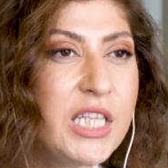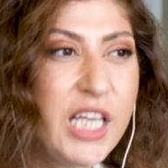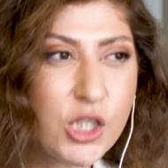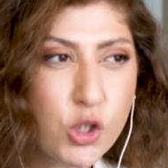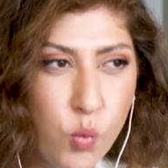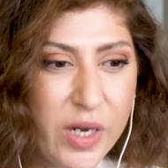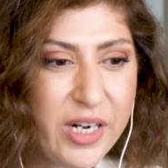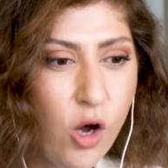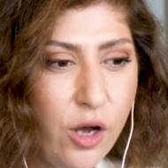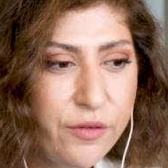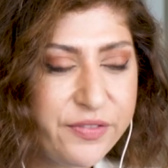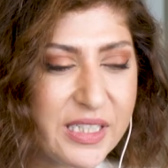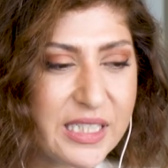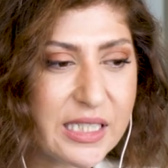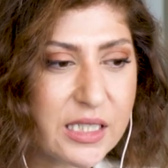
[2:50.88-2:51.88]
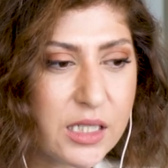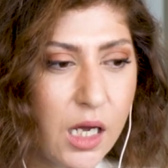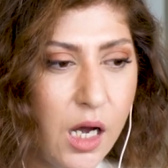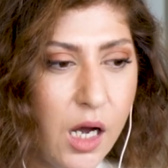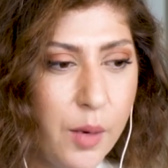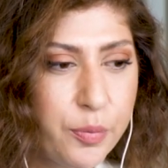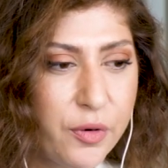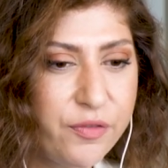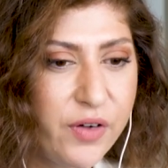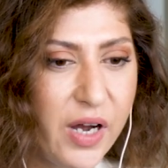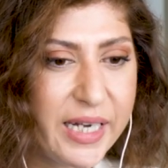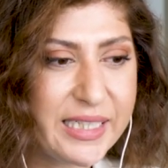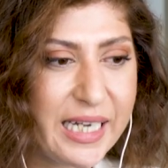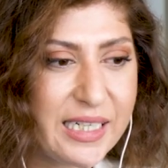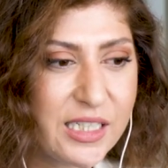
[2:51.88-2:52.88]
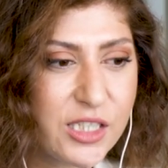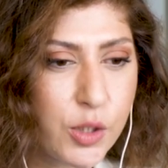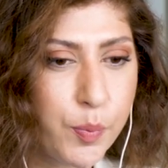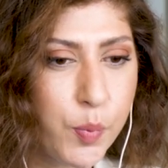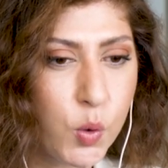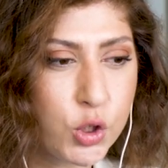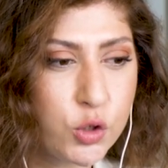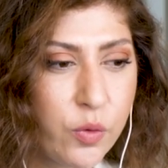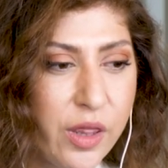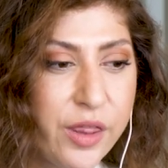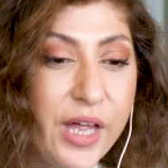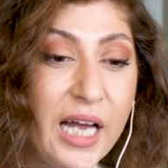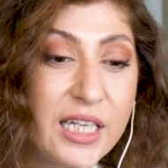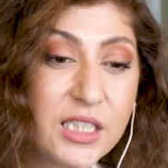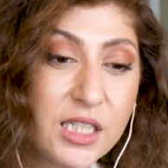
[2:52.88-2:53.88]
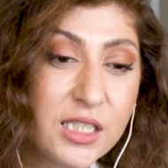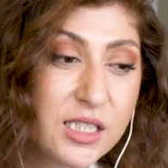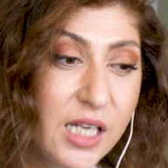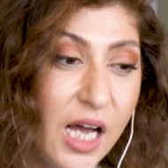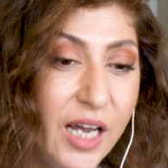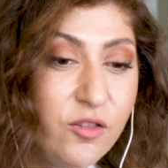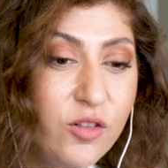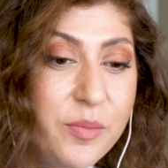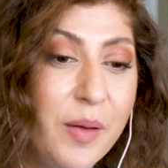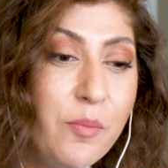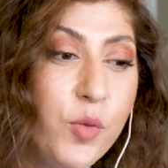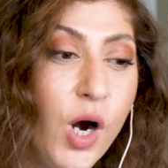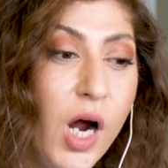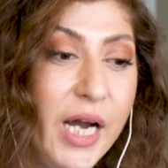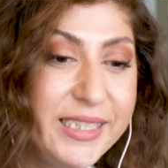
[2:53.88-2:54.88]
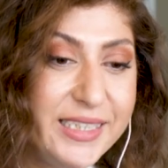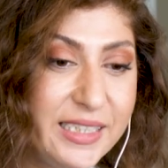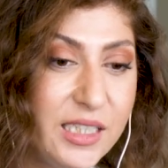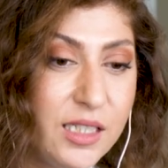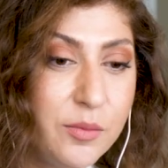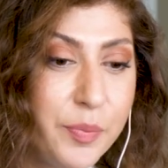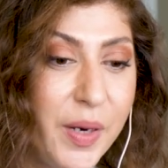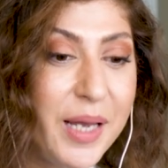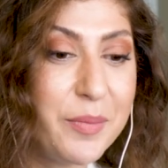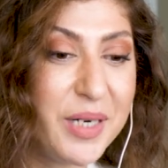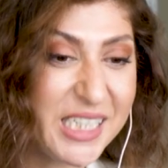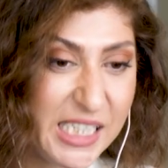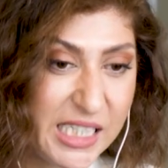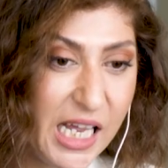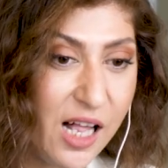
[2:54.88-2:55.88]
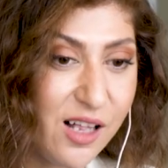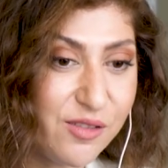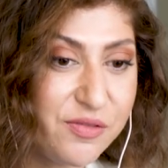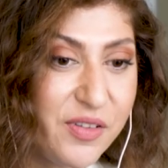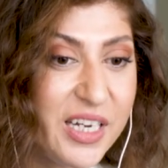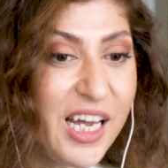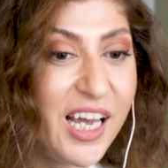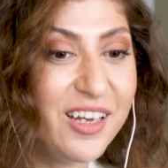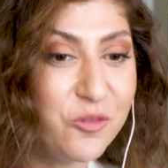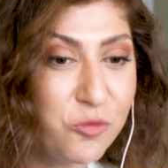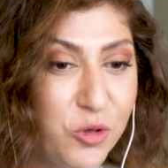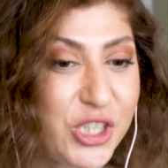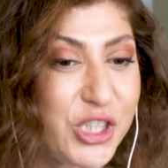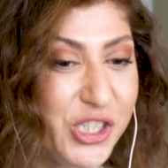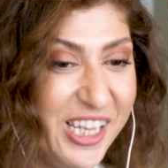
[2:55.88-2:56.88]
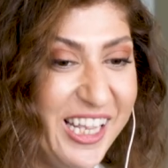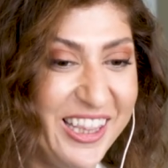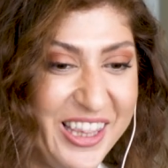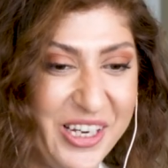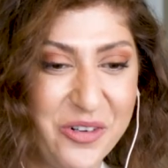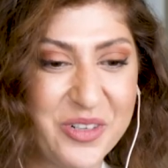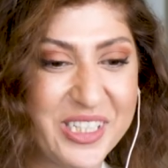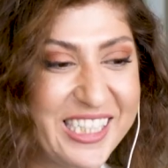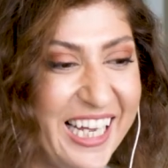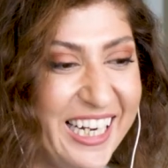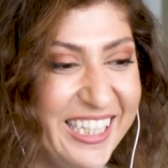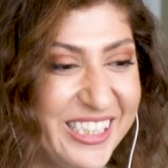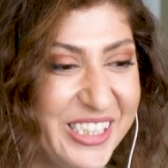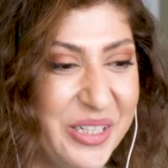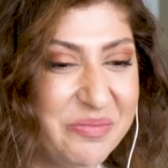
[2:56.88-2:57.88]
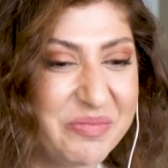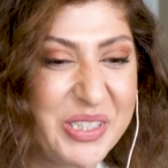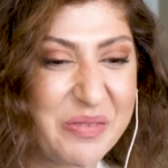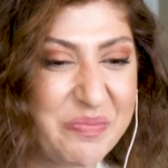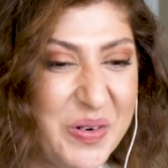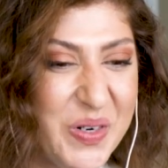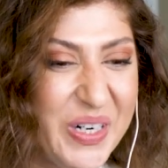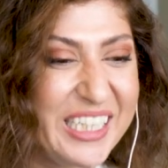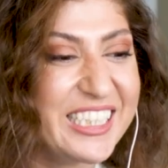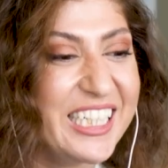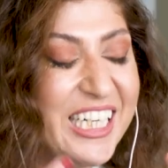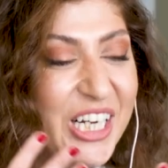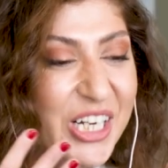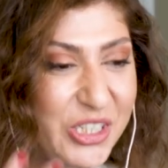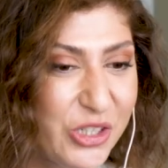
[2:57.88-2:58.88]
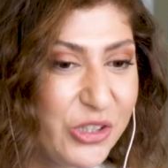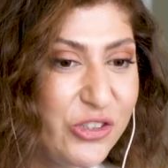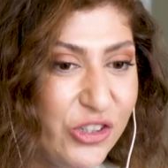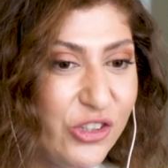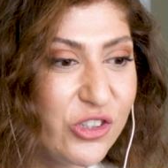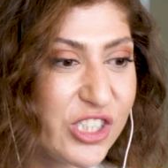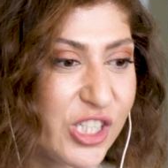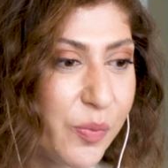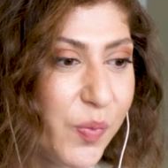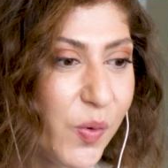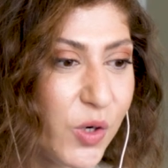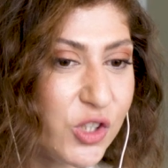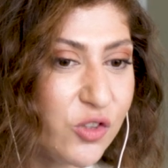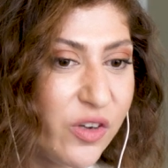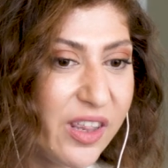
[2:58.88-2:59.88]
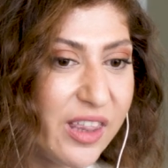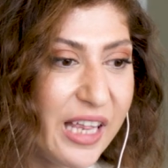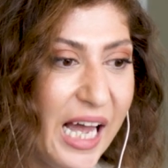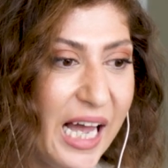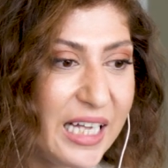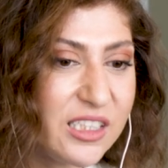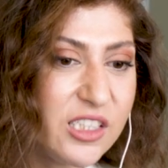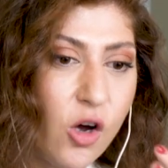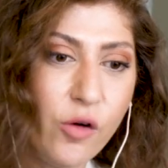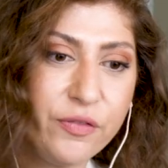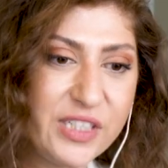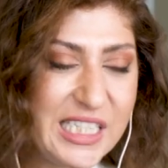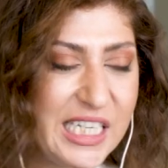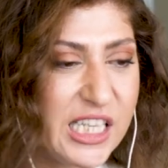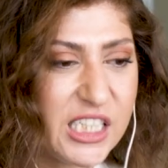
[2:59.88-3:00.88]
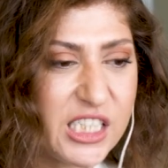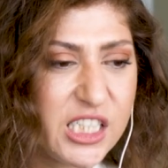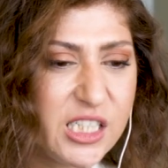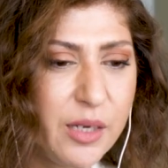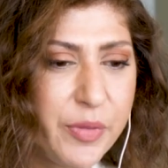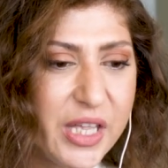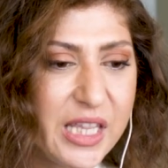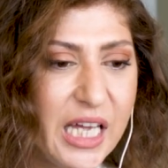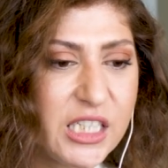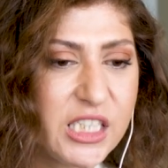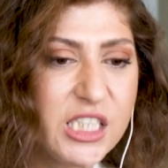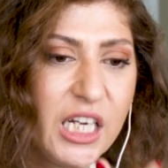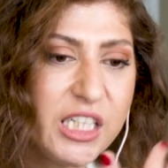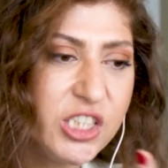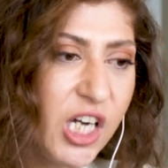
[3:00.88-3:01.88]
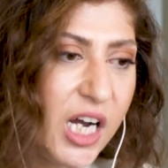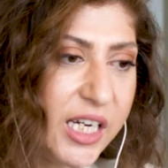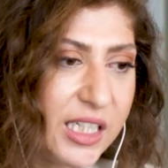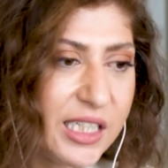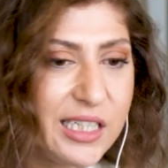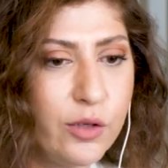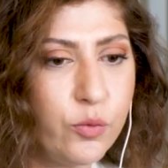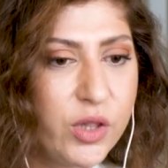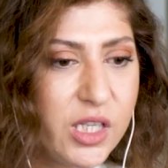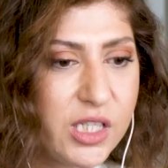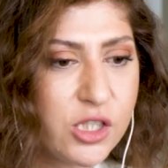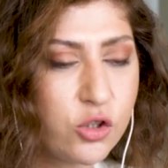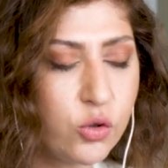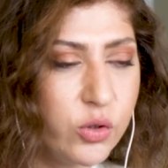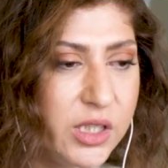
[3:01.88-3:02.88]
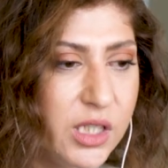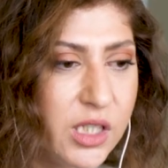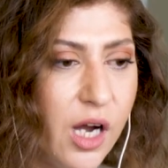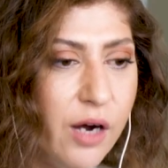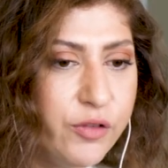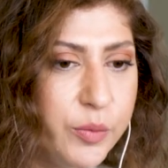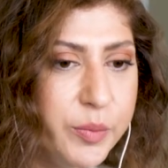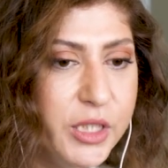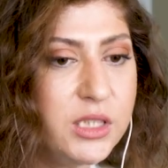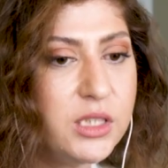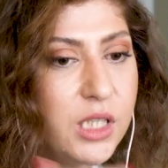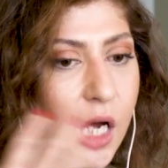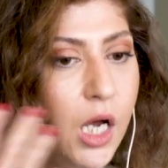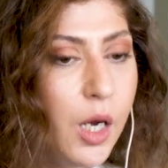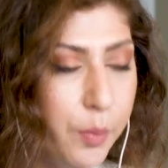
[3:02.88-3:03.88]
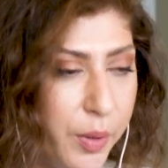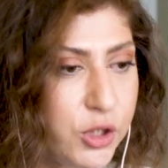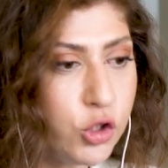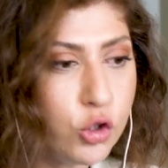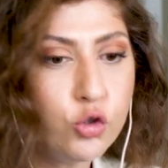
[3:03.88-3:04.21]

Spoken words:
Does one office provide any support with that? Because I remember I did it by myself and I wish that there was some support. So do you support with that? Obviously, this is something that is done directly with the Estonian government, but